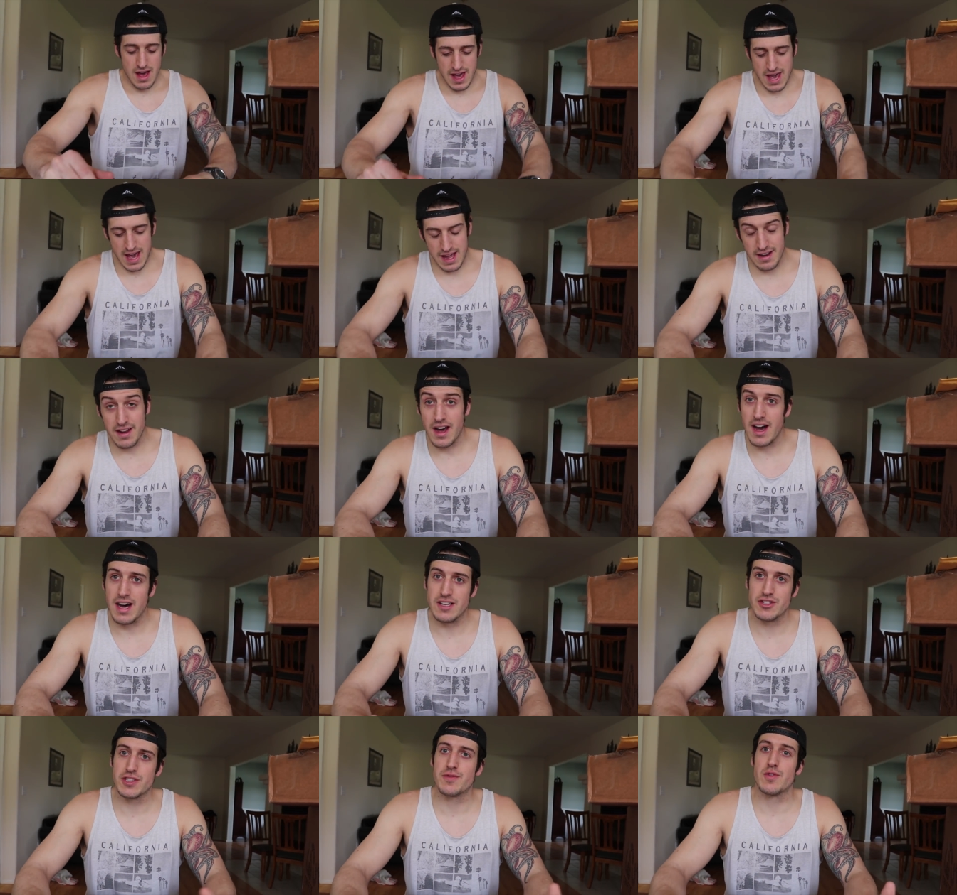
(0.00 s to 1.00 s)
And
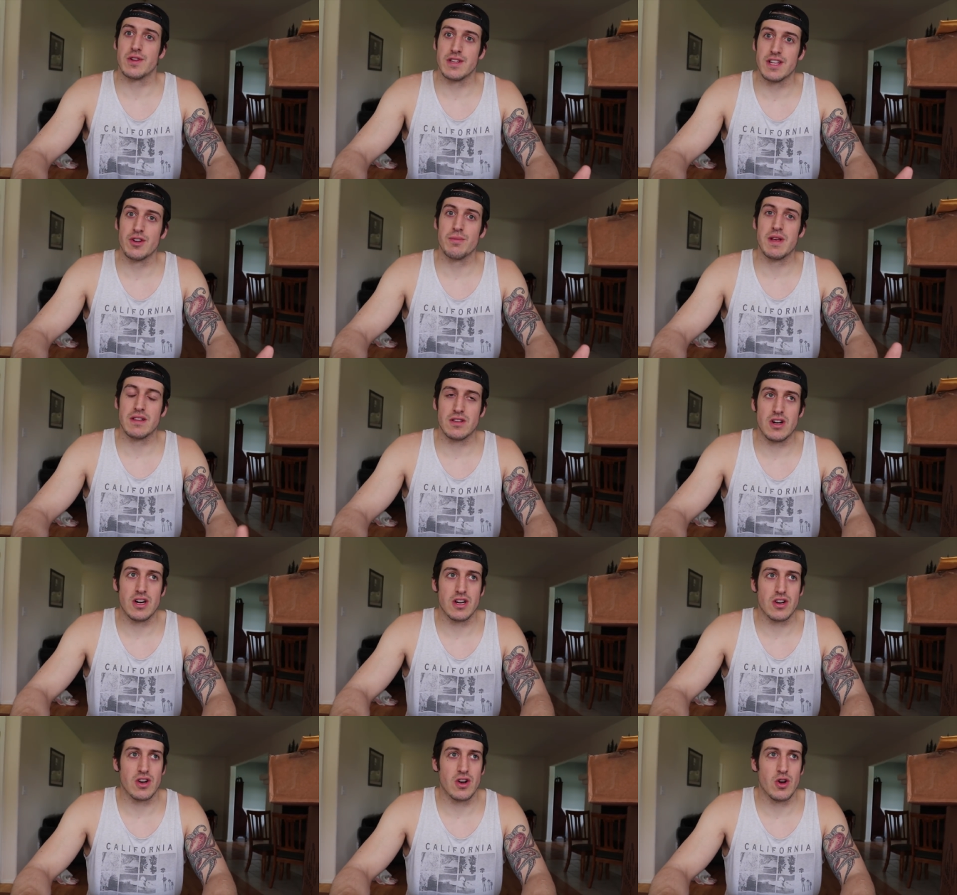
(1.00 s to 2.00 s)
just for a little bit
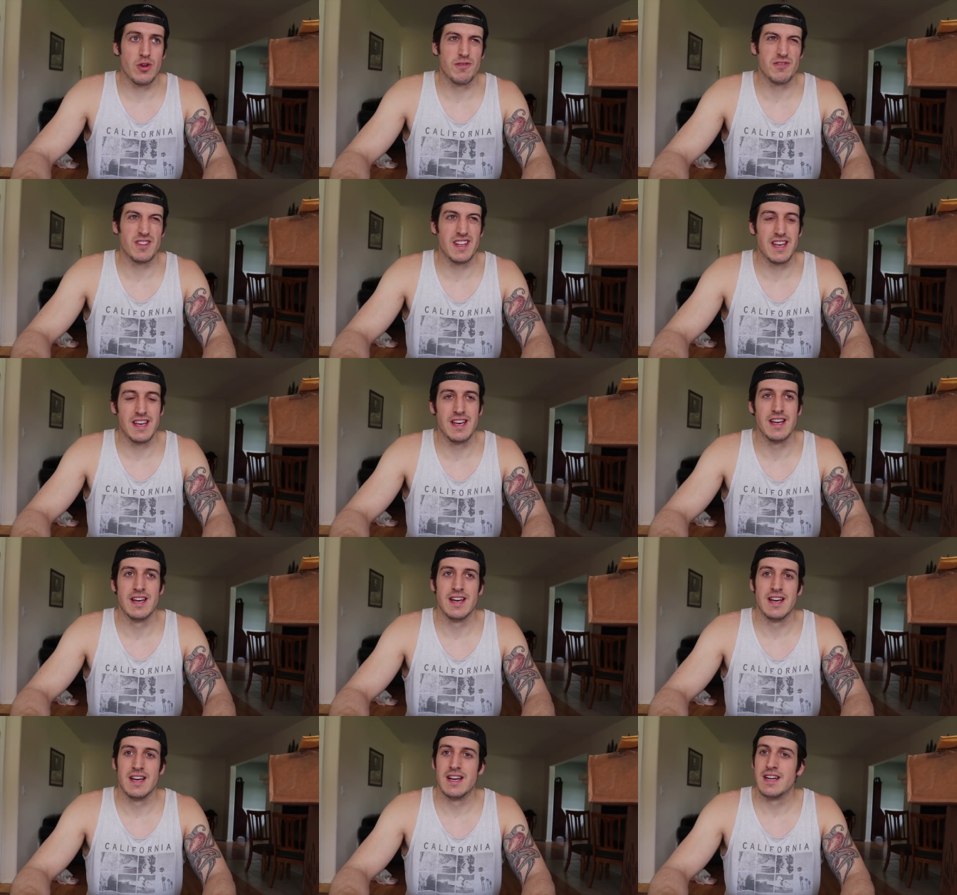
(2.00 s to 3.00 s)
longer,
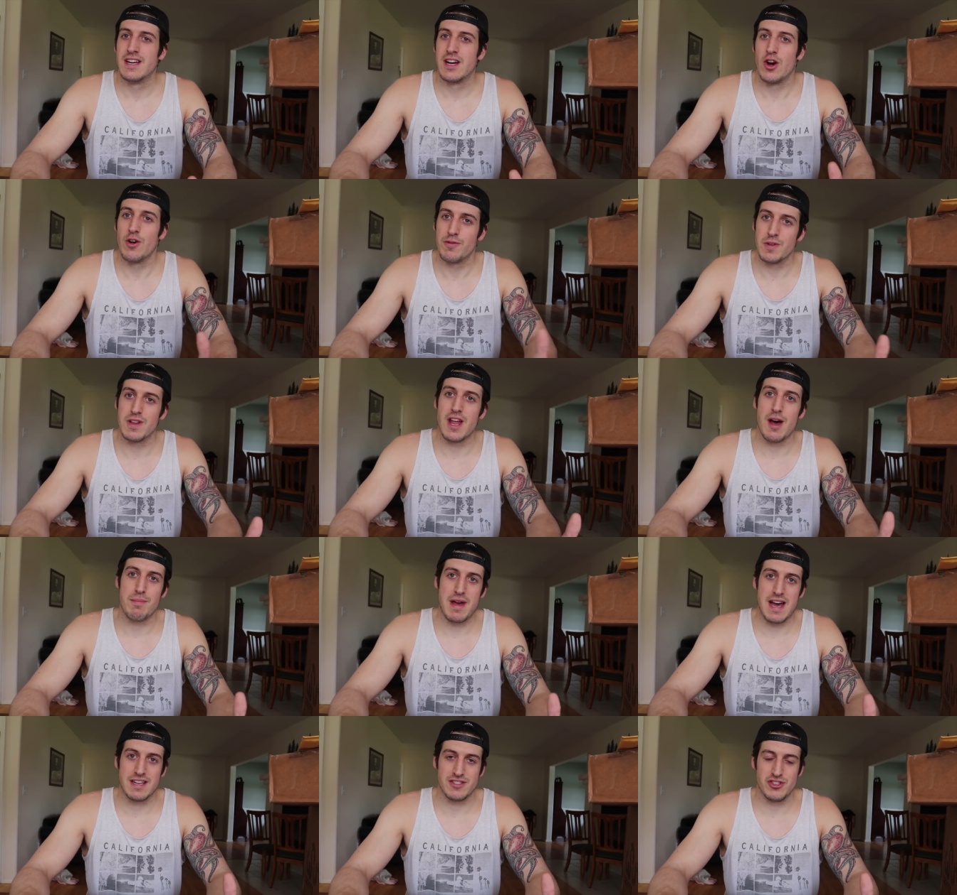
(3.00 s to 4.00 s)
hopefully not
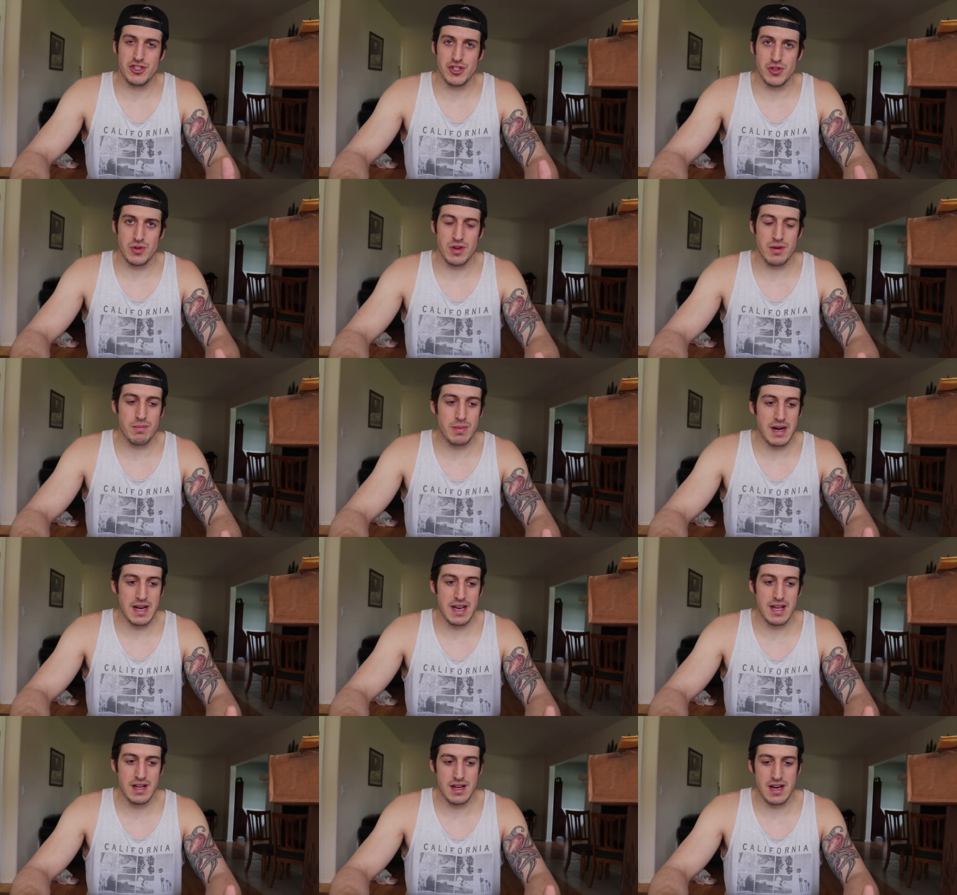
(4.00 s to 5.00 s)
past June,
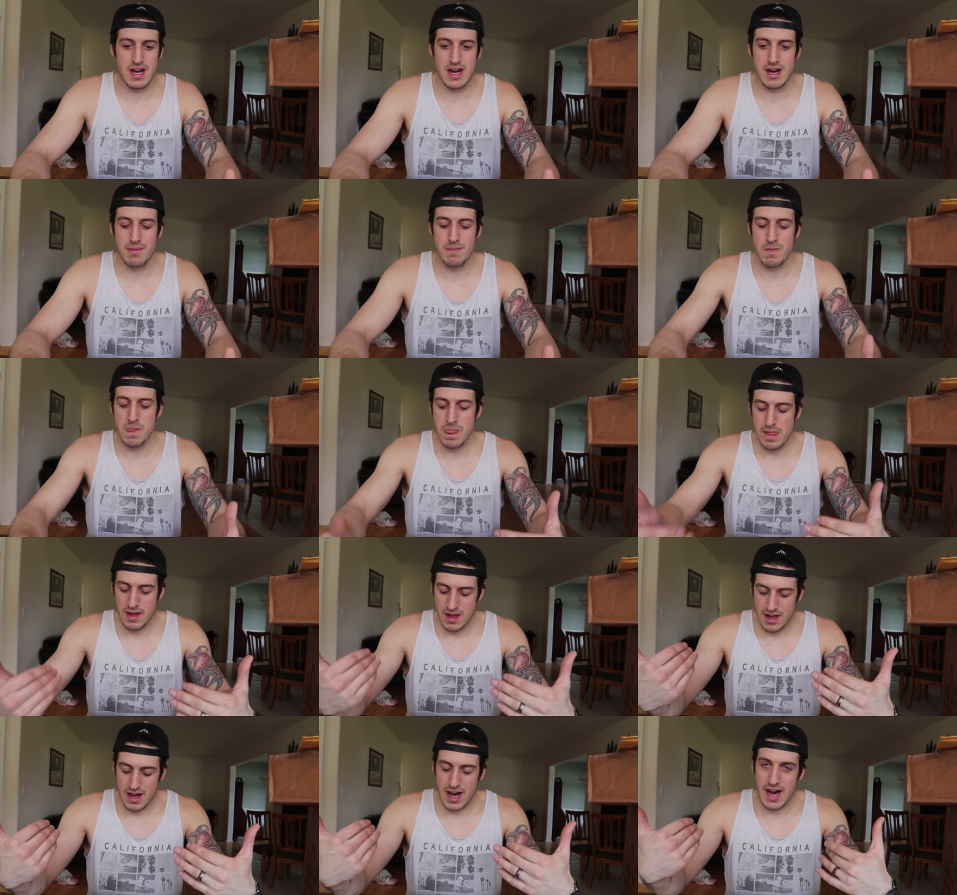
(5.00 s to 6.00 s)
but
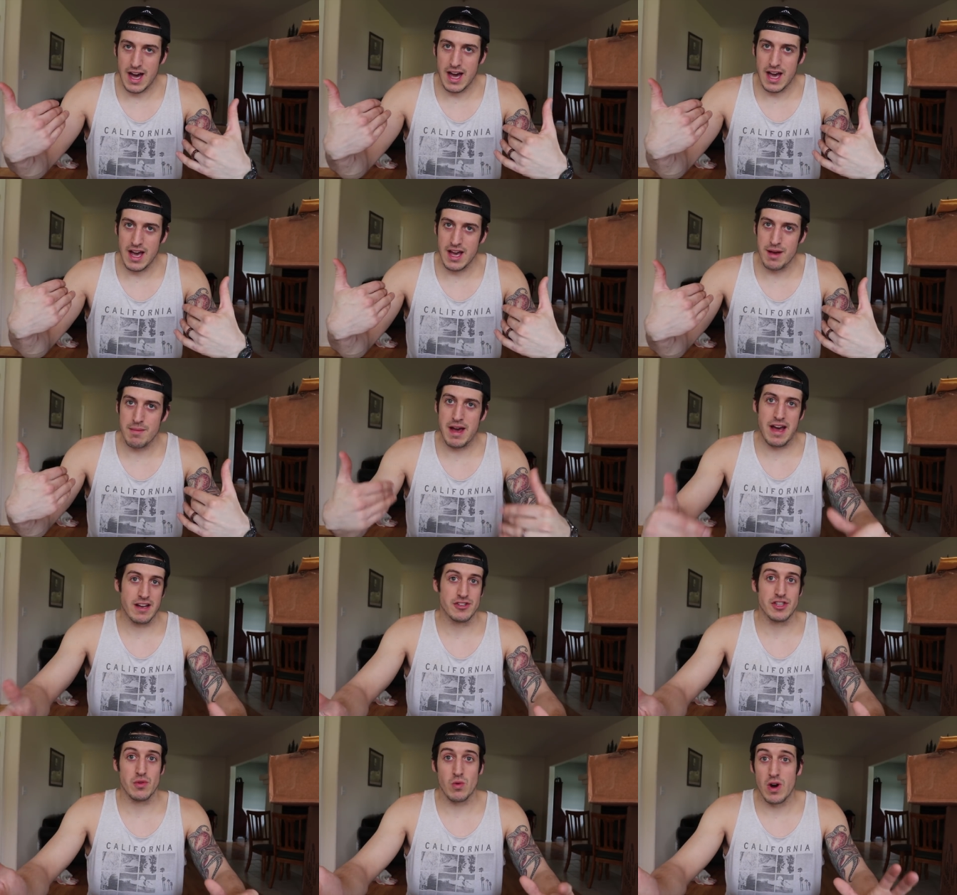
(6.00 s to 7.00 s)
I am
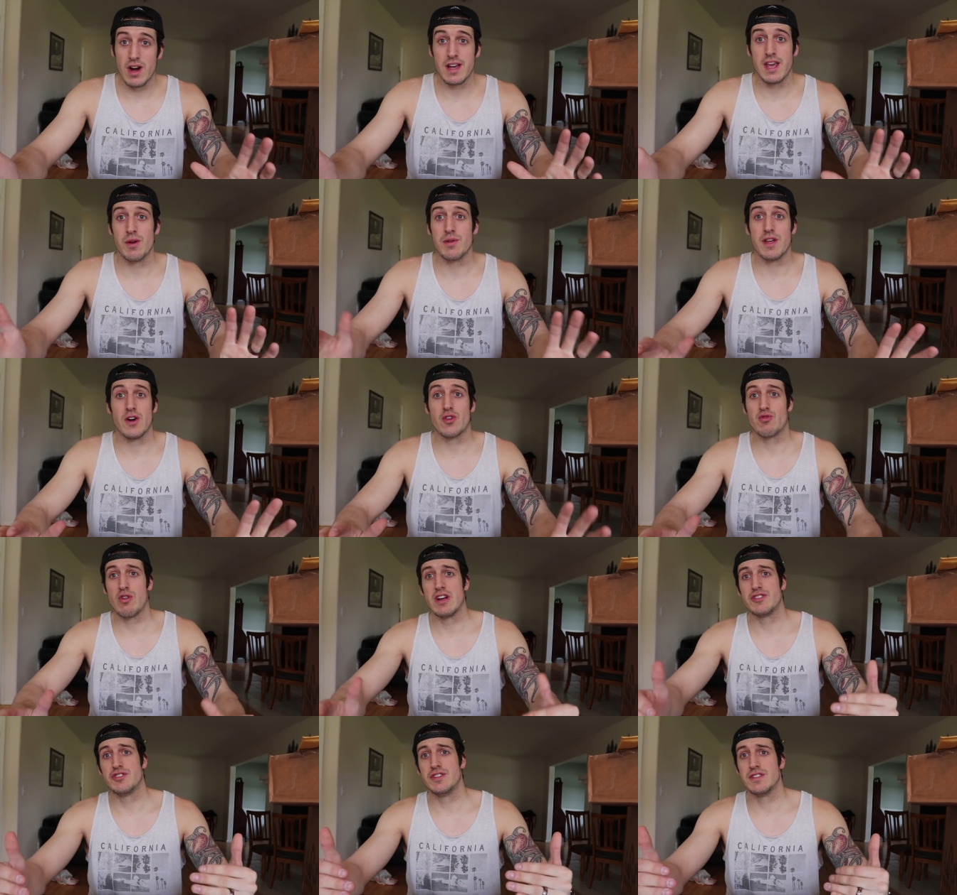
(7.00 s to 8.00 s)
actually walking without
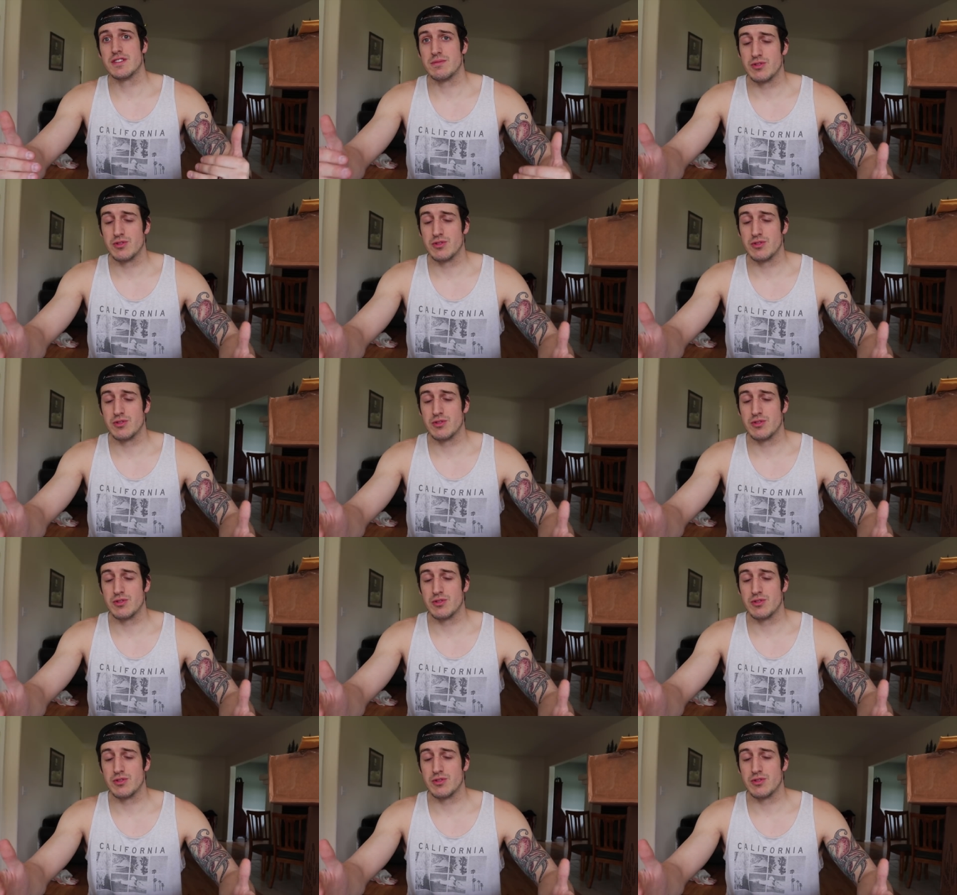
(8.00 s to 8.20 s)
crutches.